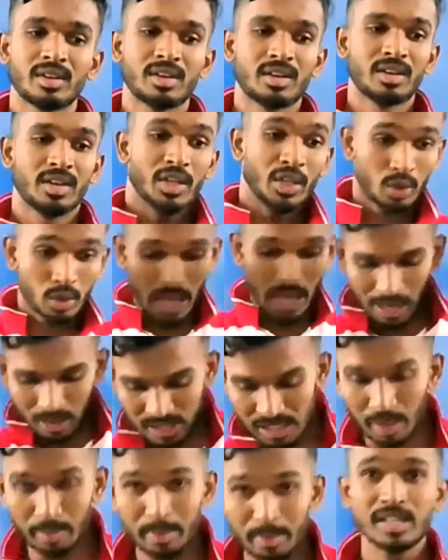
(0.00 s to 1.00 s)
You have
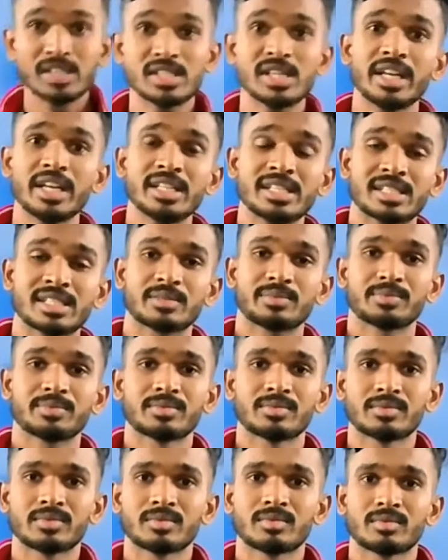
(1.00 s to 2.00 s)
some injuries.
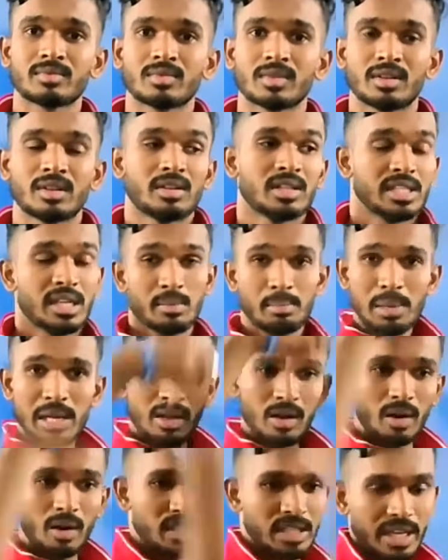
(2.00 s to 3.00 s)
Sibling
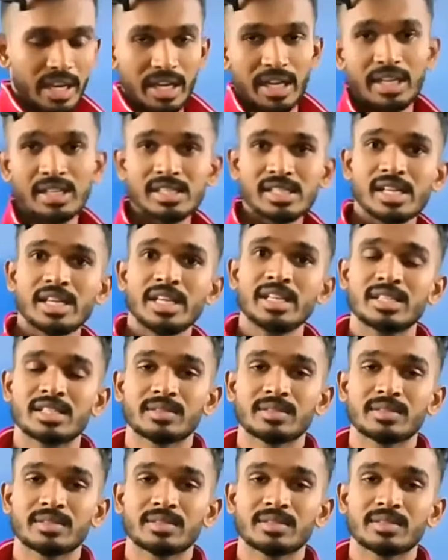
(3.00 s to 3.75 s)
also get injuries.